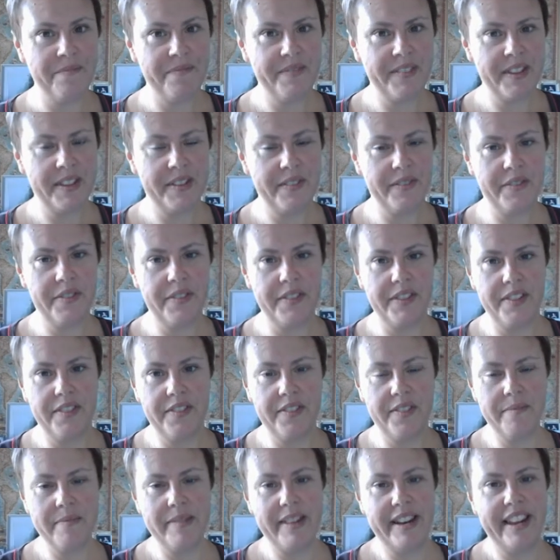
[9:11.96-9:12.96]
for, for
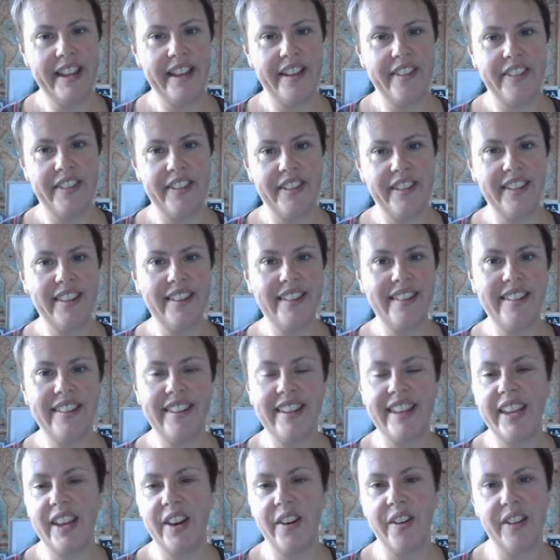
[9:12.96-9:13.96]
many other
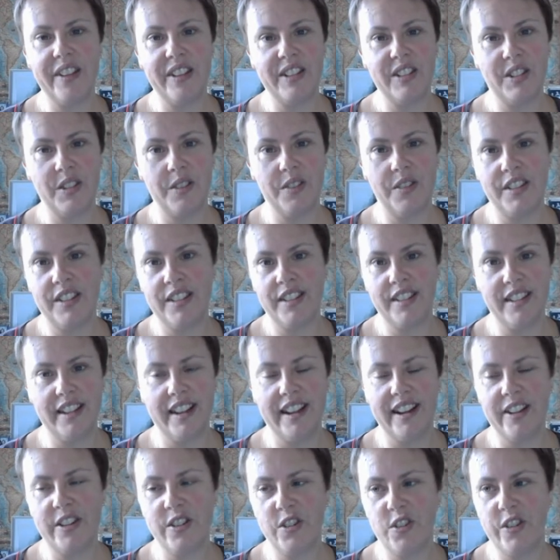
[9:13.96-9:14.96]
areas of the, the
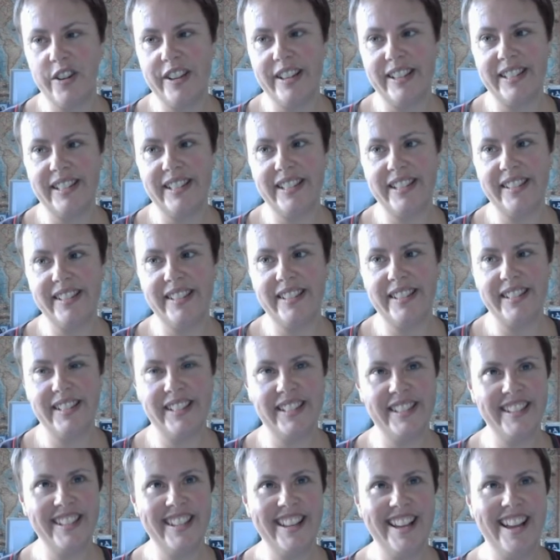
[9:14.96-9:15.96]
country. It's it's
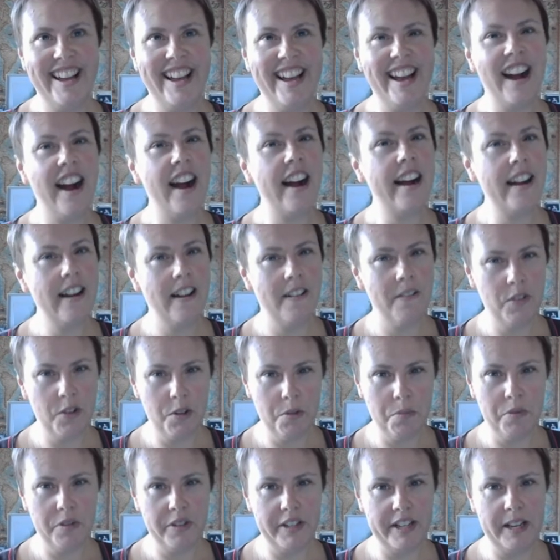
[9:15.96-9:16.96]
a comfortable
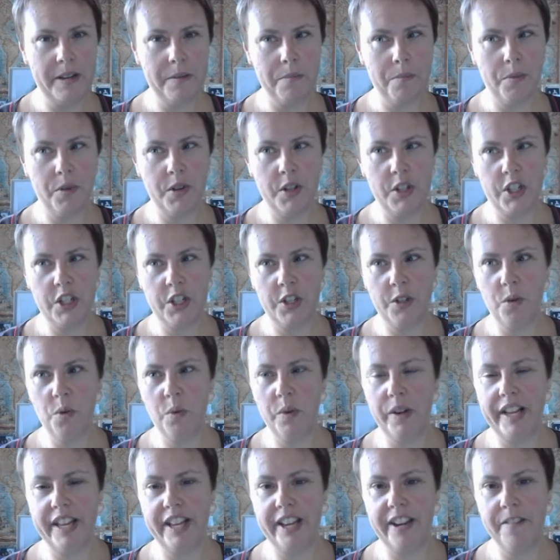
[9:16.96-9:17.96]
temperature
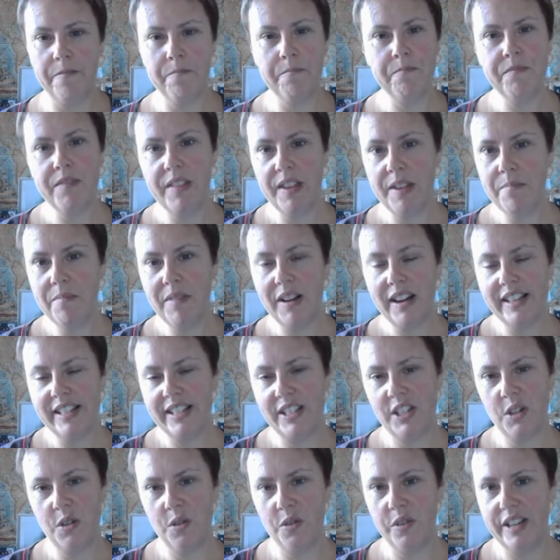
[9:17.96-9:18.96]
where it might still
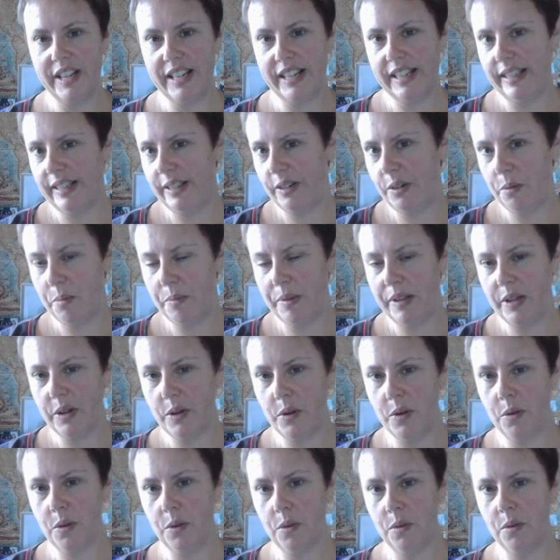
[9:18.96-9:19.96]
get a little bit
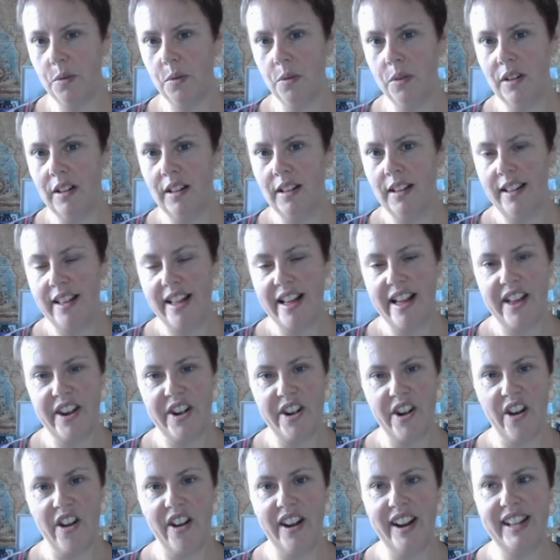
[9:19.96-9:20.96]
cool at
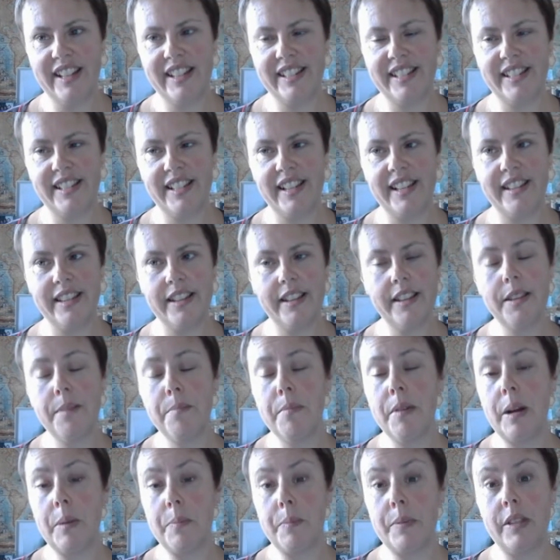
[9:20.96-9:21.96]
night, and there might
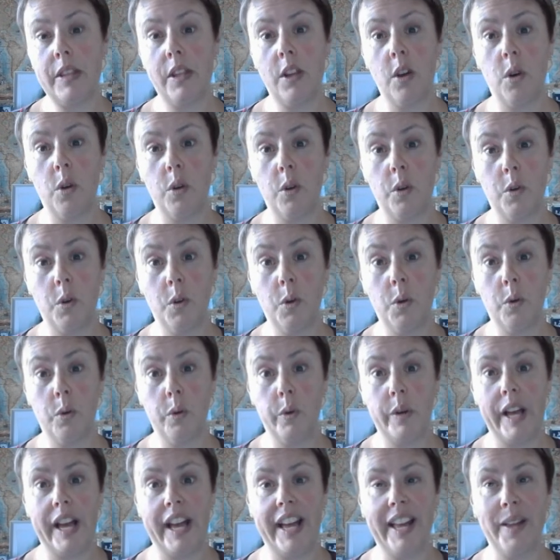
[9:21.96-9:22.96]
be the odd cool
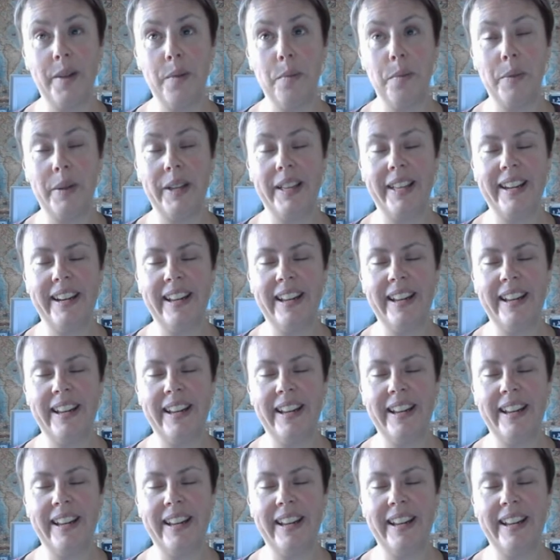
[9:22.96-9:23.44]
day, but